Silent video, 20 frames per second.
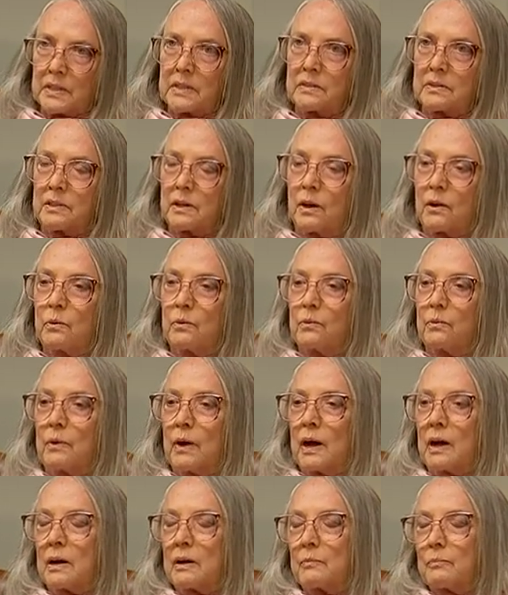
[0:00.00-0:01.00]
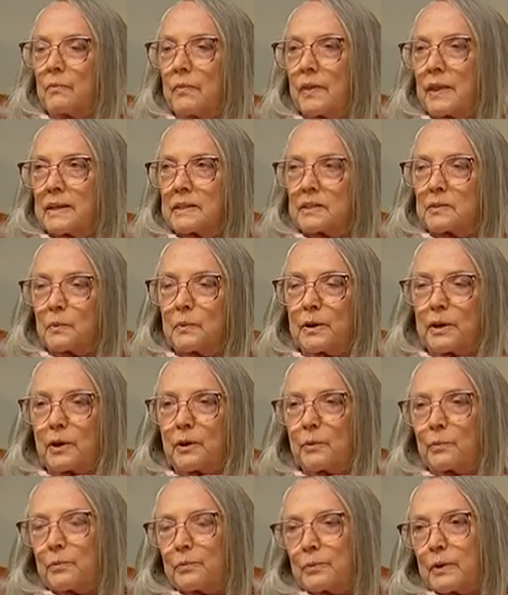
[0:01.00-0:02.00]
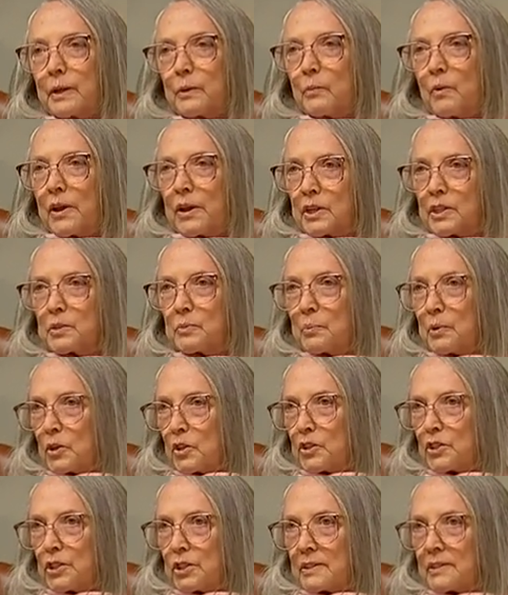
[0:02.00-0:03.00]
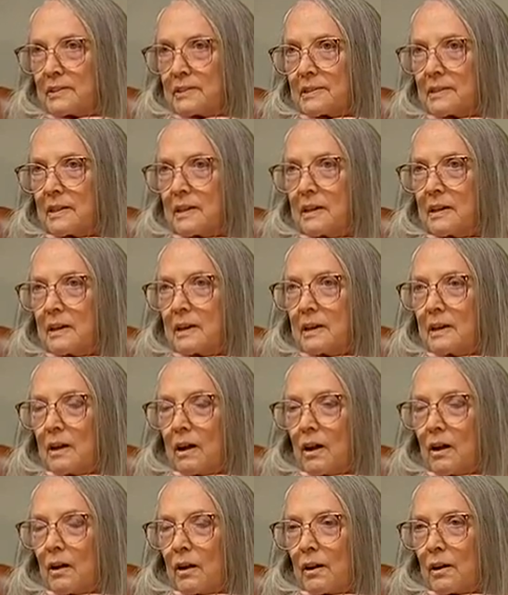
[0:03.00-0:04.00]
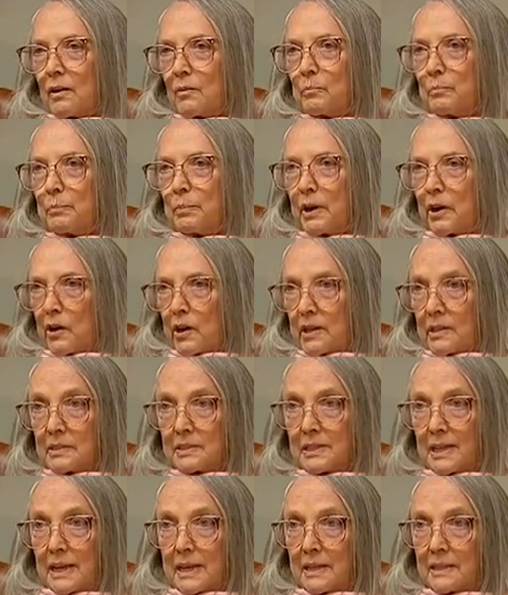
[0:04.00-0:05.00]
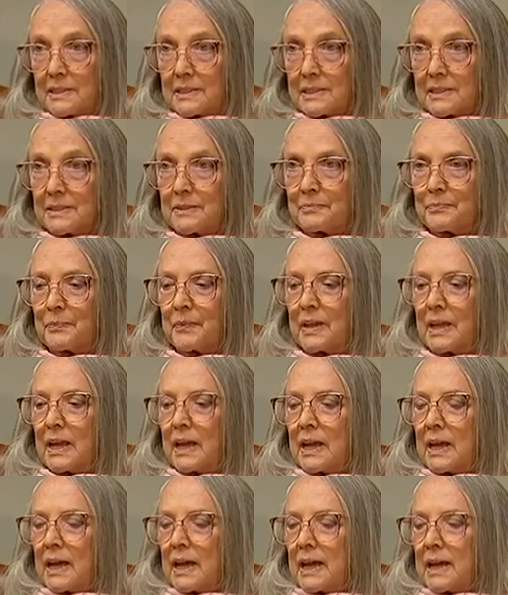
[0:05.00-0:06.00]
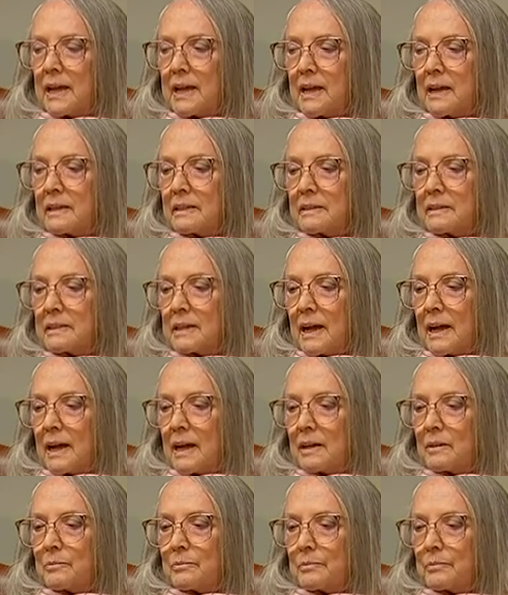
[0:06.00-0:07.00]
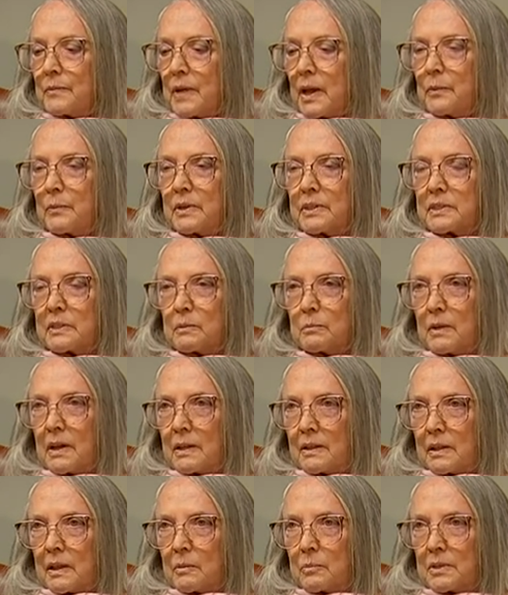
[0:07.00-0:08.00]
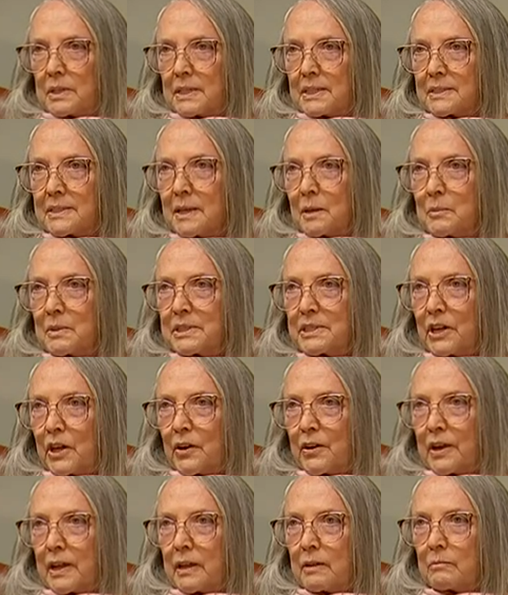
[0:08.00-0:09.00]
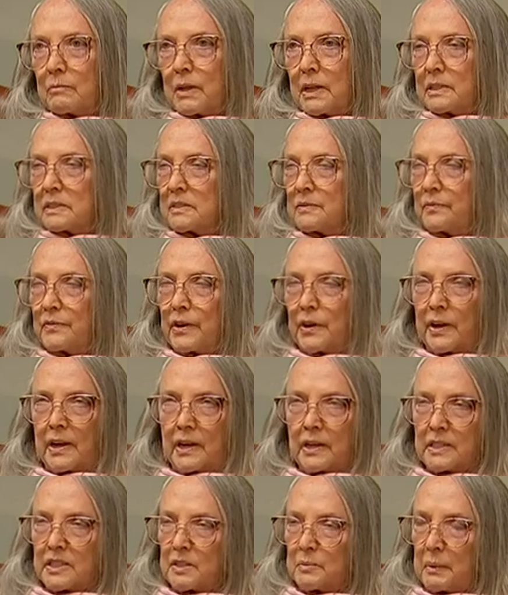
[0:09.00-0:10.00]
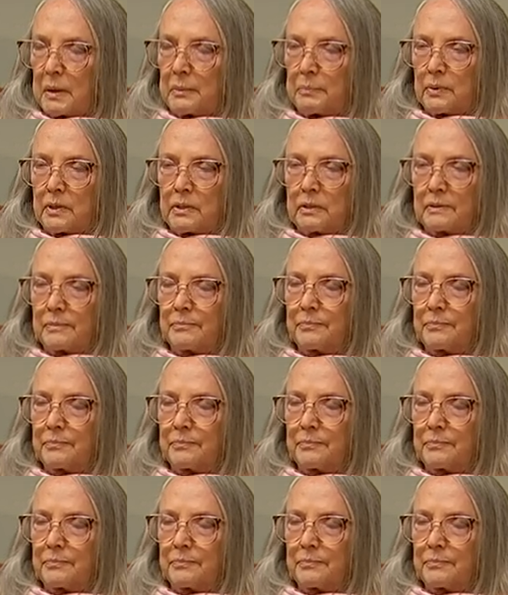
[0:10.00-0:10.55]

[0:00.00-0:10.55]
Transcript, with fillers: so um, that's where we wanted to purchase our burial sites. And um, I went to Mount Lebanon Cemetery, met some very nice people.